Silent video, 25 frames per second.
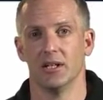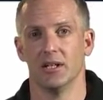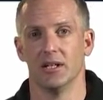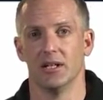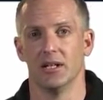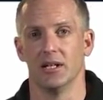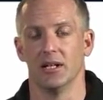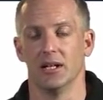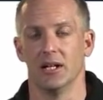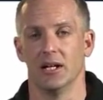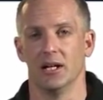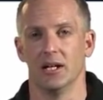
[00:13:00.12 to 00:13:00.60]

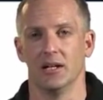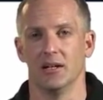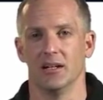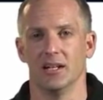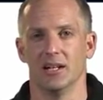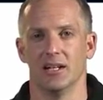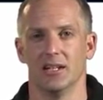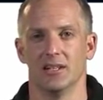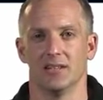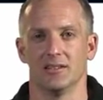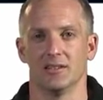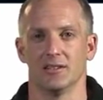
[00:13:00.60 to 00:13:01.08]

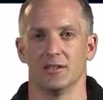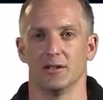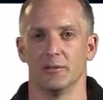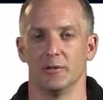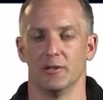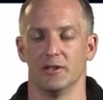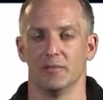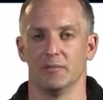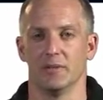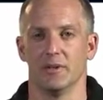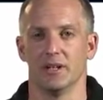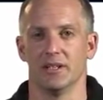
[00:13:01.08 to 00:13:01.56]
And there's a little bit
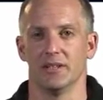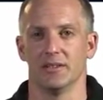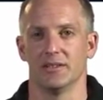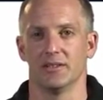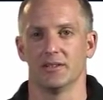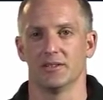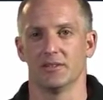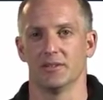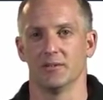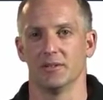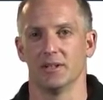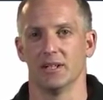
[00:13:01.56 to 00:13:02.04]
of
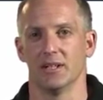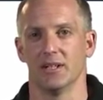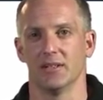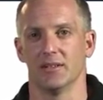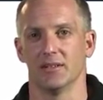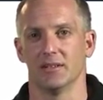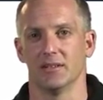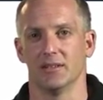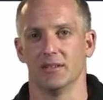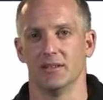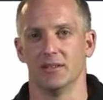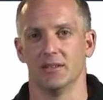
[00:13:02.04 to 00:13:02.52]
maintenance
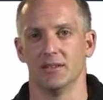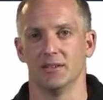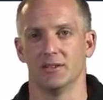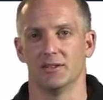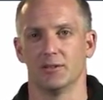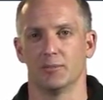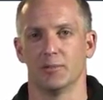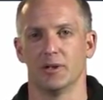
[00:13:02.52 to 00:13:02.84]
around this.